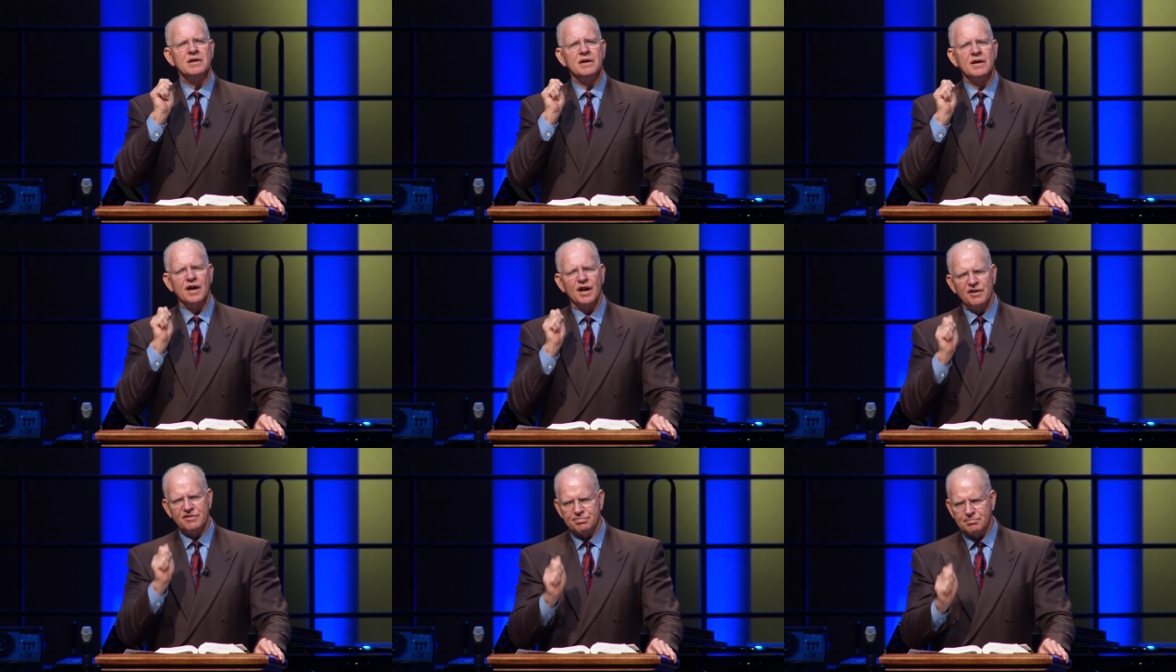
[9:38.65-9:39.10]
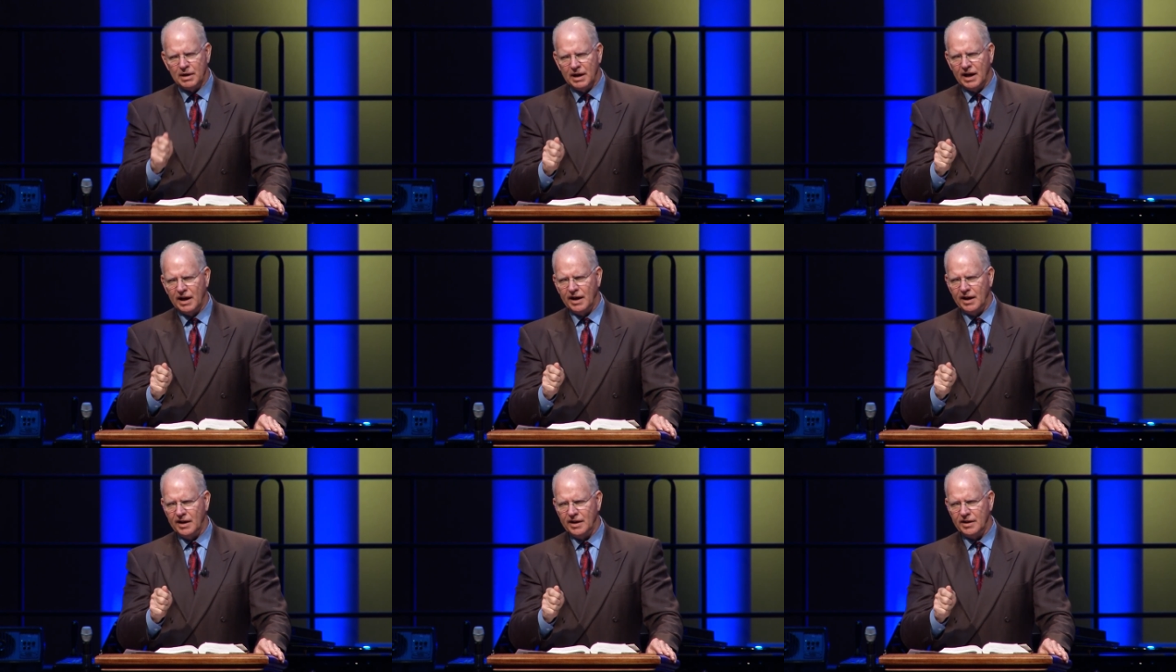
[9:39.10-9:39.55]
of
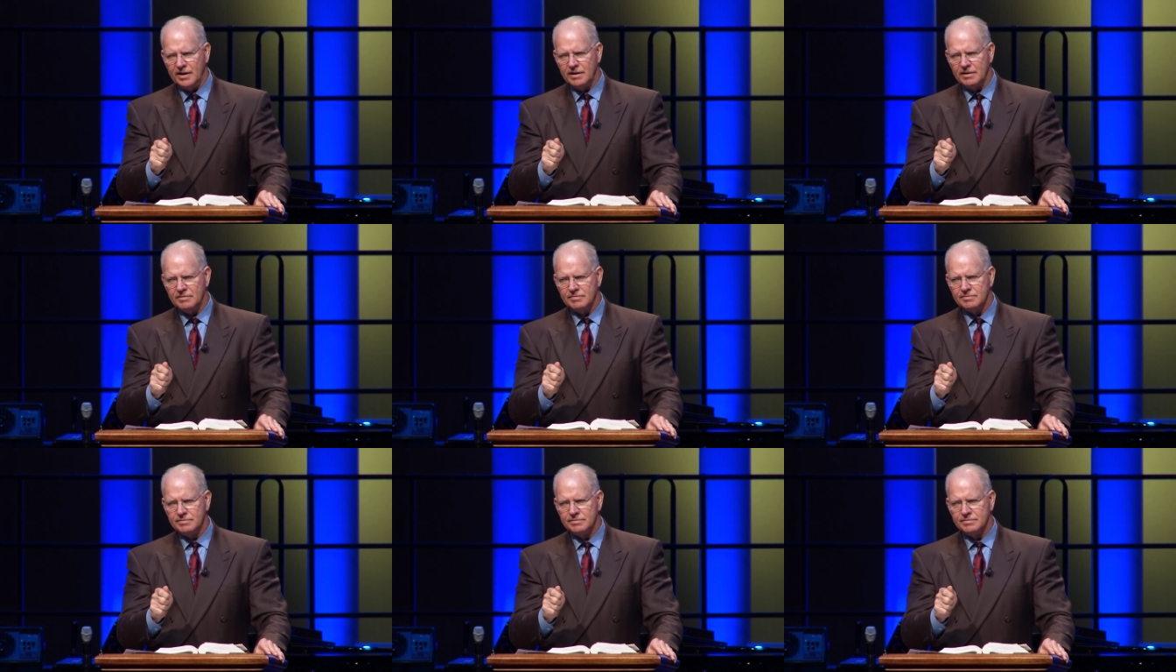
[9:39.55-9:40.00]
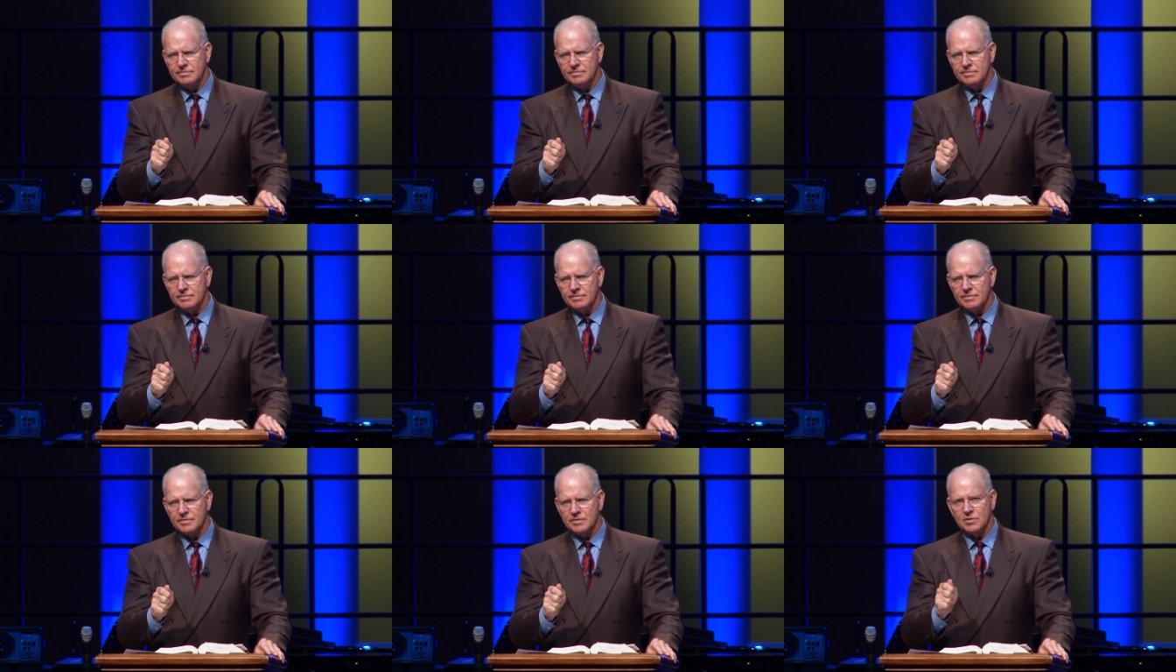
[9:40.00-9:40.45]
mine
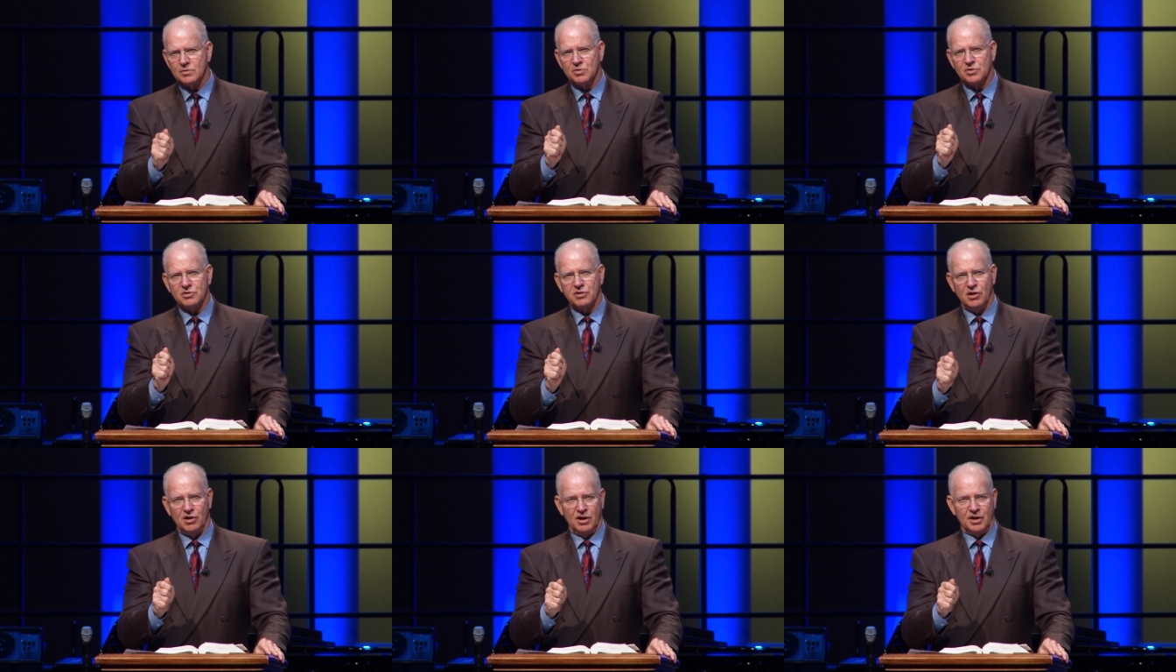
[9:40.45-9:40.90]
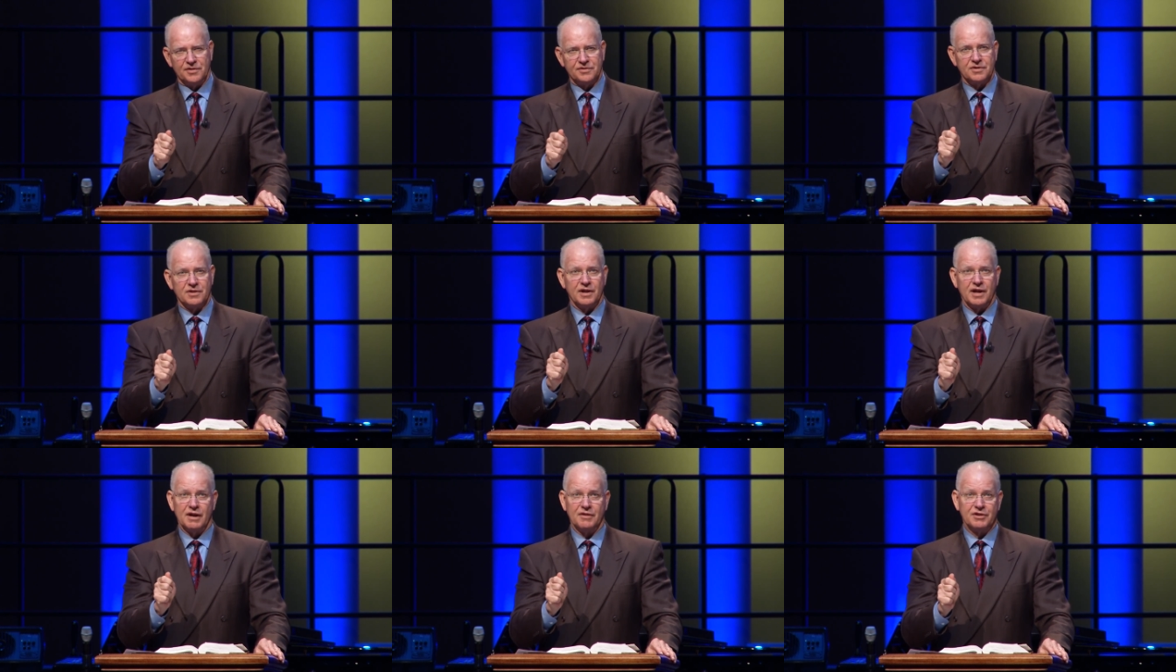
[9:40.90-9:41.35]
was lost
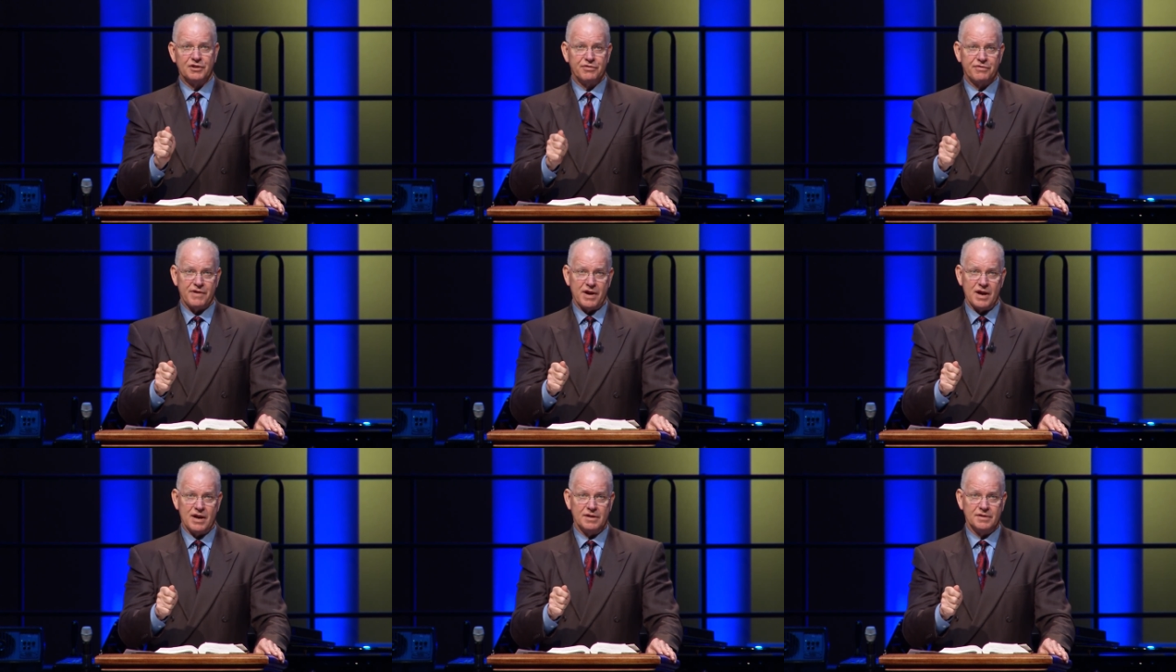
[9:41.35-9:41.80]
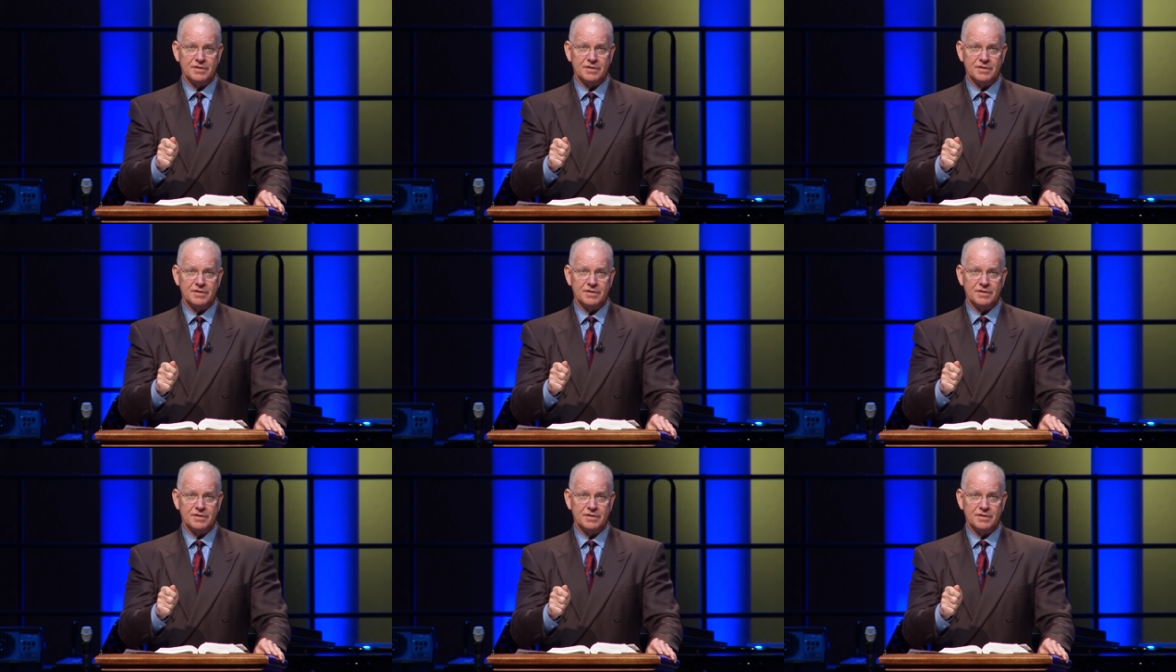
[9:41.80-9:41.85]
and now he's found.